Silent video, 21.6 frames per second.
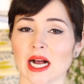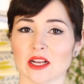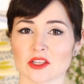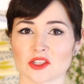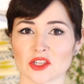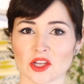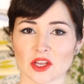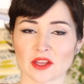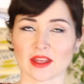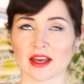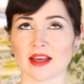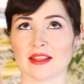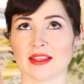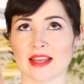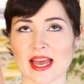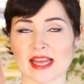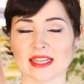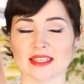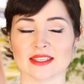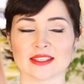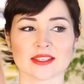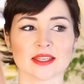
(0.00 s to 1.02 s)
I'll show you that at the
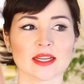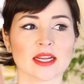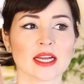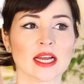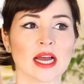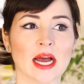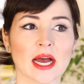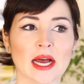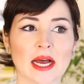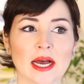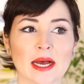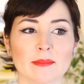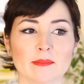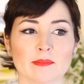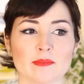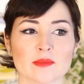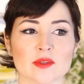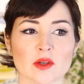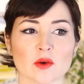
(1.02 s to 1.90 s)
end.